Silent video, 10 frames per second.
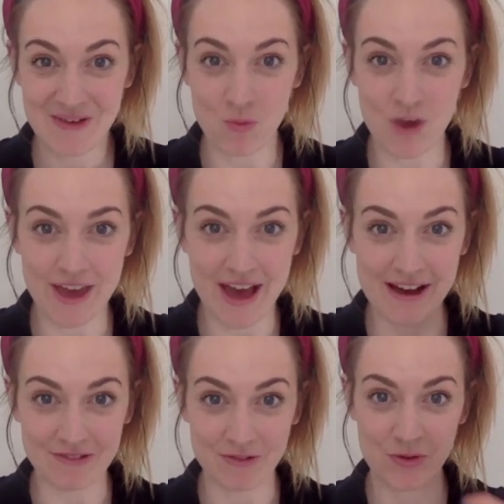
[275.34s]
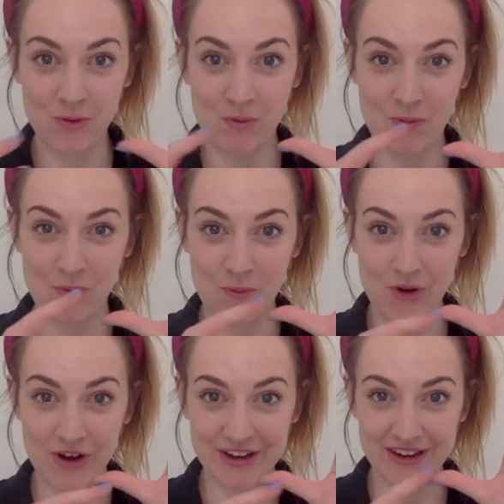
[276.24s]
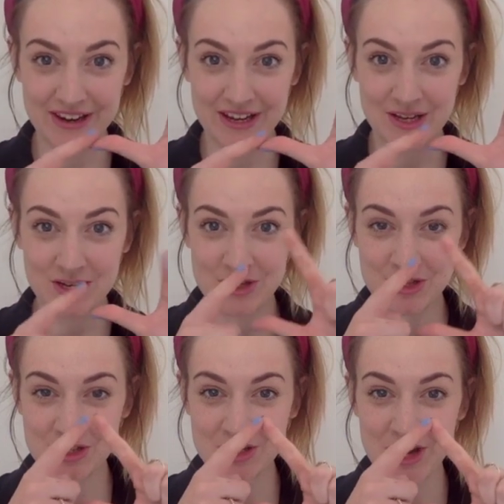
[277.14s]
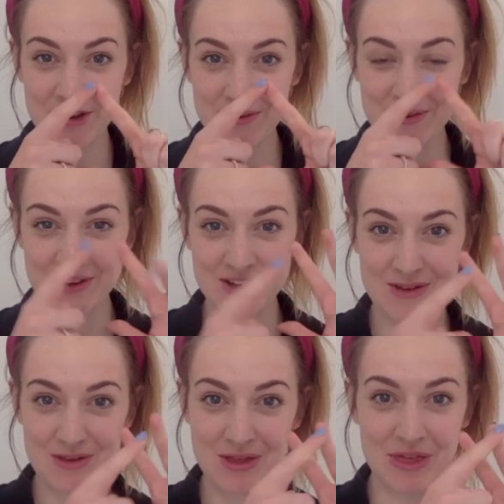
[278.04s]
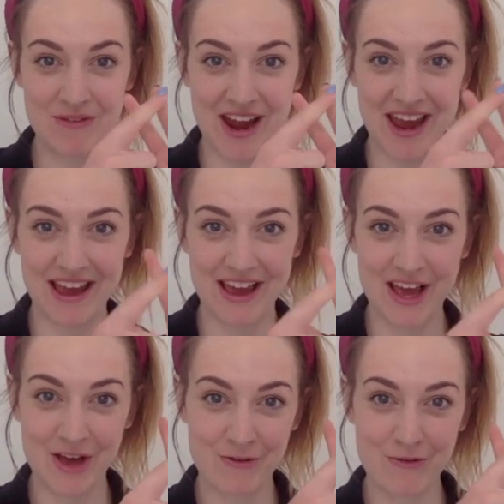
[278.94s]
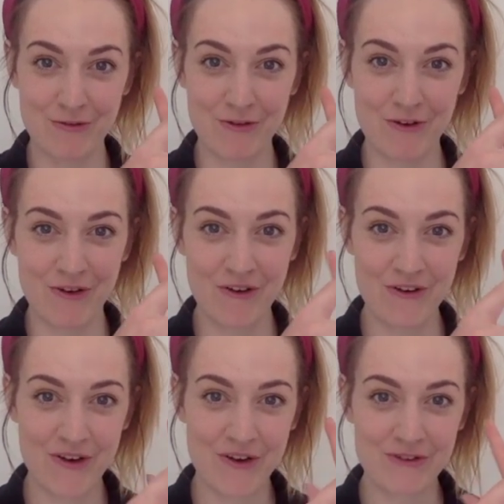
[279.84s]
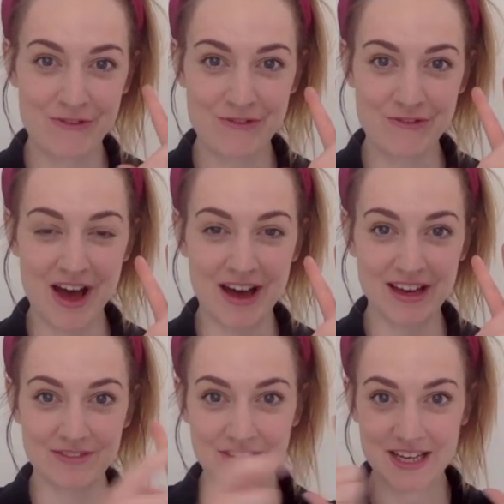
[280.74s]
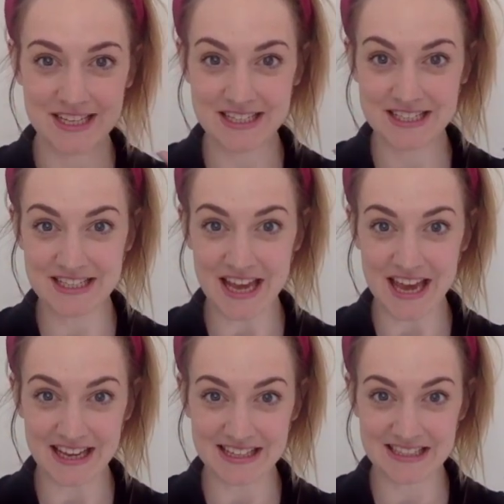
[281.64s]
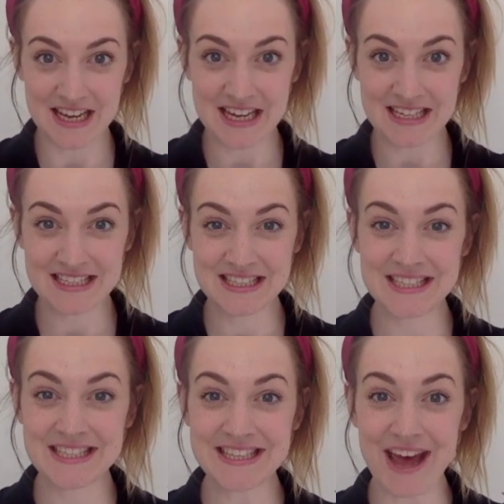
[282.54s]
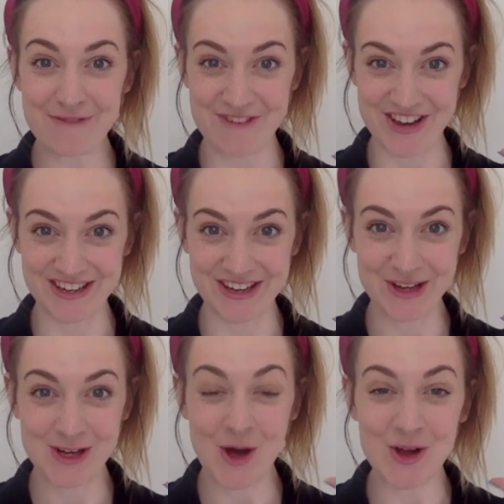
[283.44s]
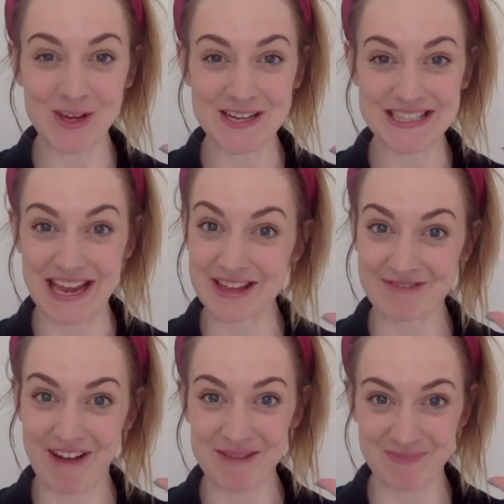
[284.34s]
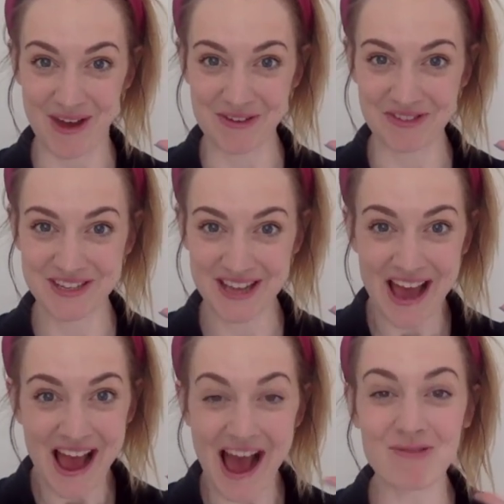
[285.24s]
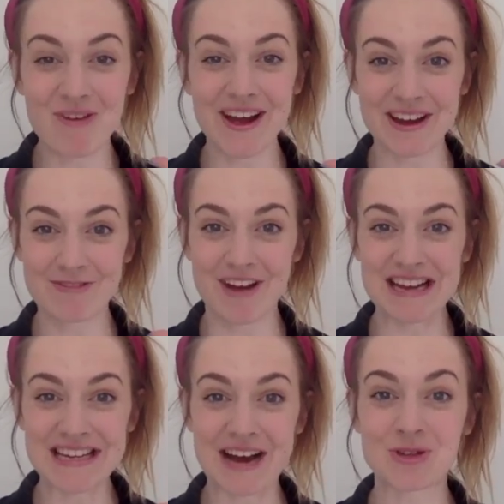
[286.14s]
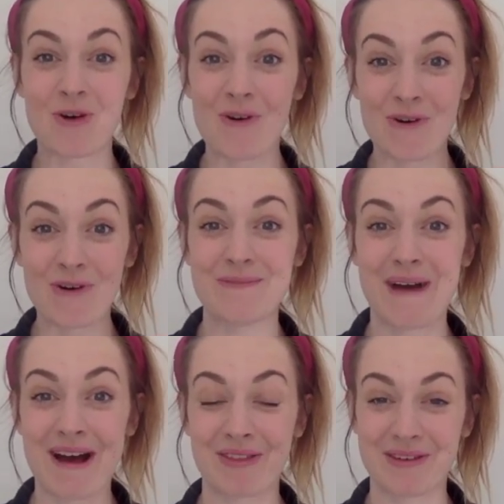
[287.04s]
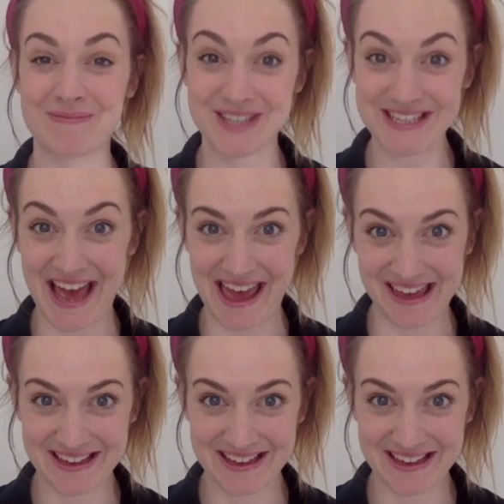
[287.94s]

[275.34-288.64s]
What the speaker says: We have 1, 2, 3, 4, 5, 6, 7 colours in the rainbow, and we're going to find out all about them today.